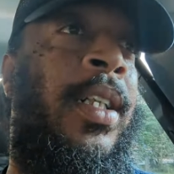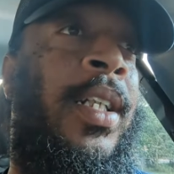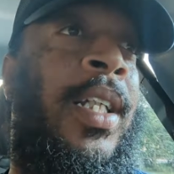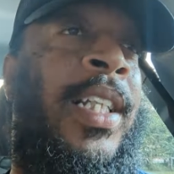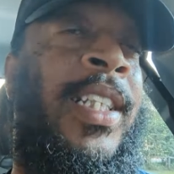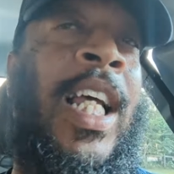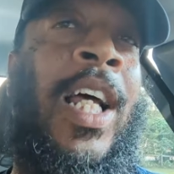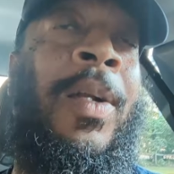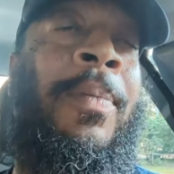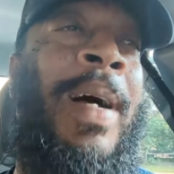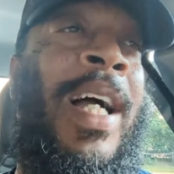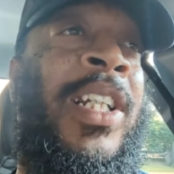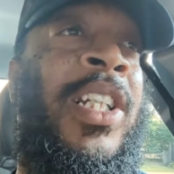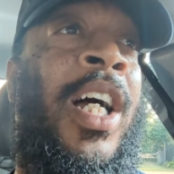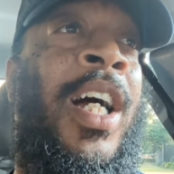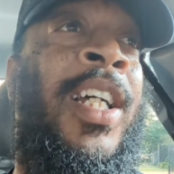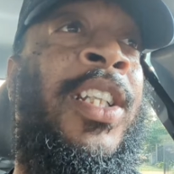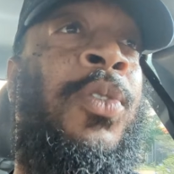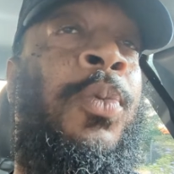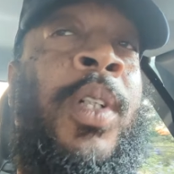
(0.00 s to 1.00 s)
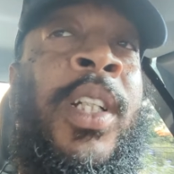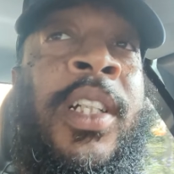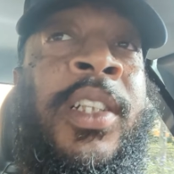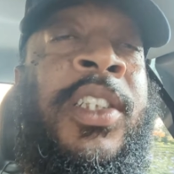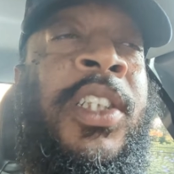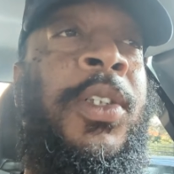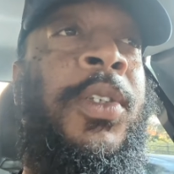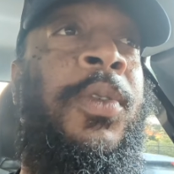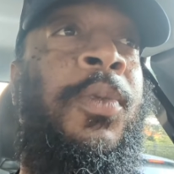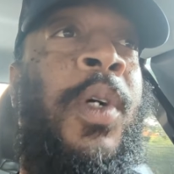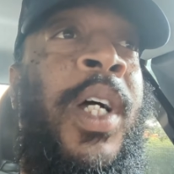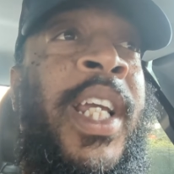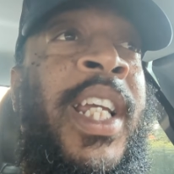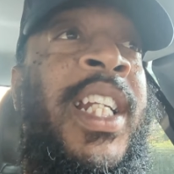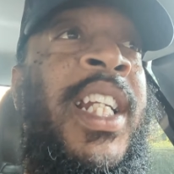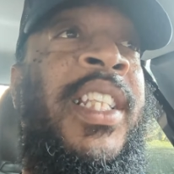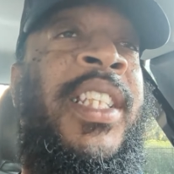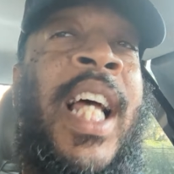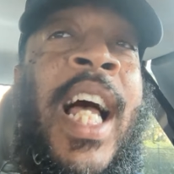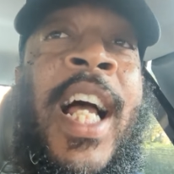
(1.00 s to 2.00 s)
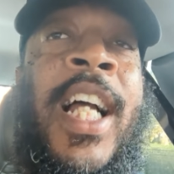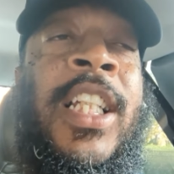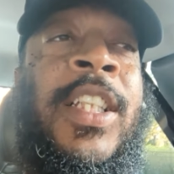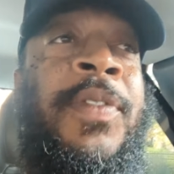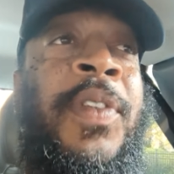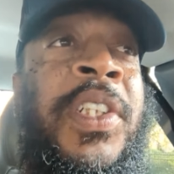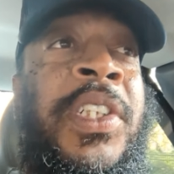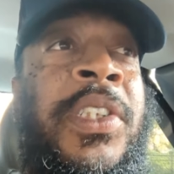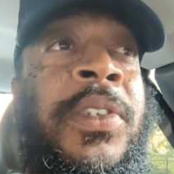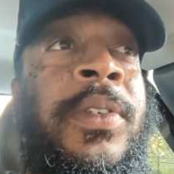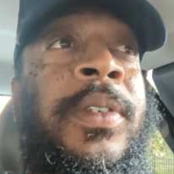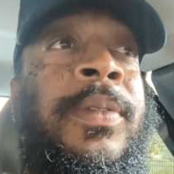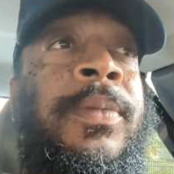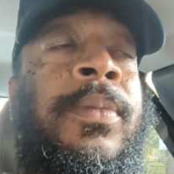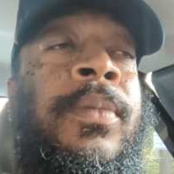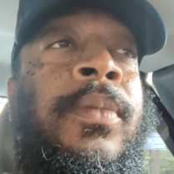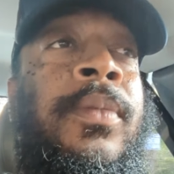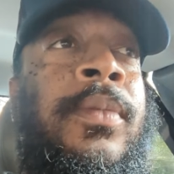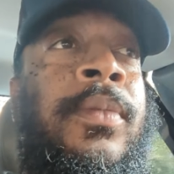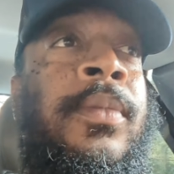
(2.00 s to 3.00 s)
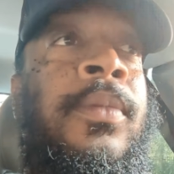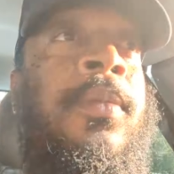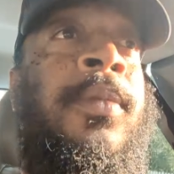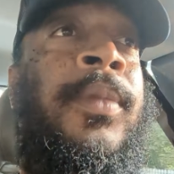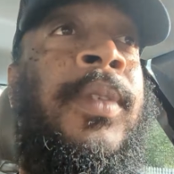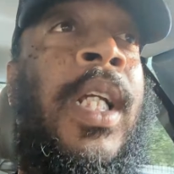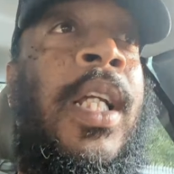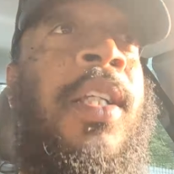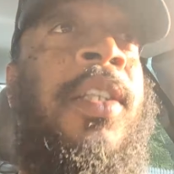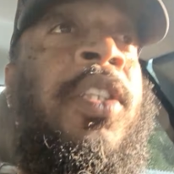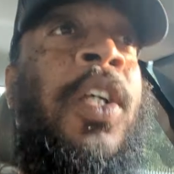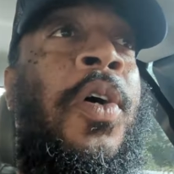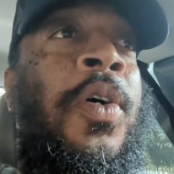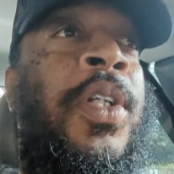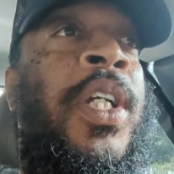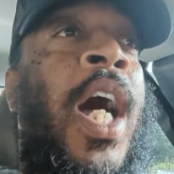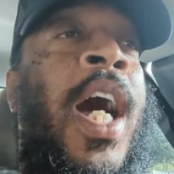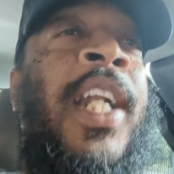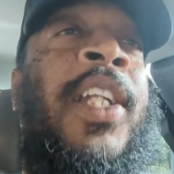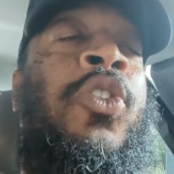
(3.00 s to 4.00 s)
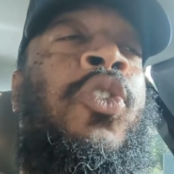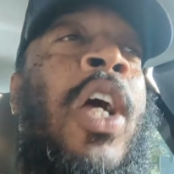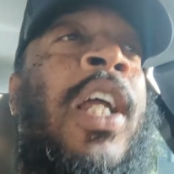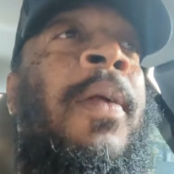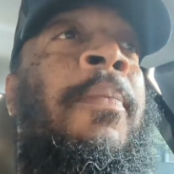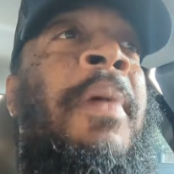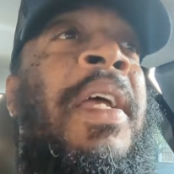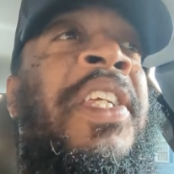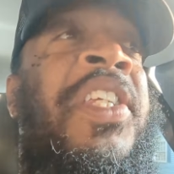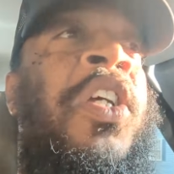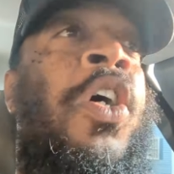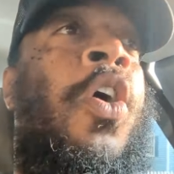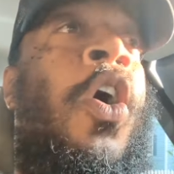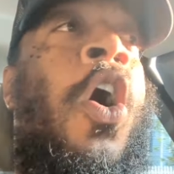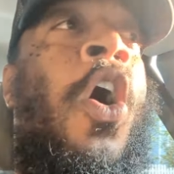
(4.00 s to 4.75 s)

It's all about God's will too, what he desires for you. So God is trying to make your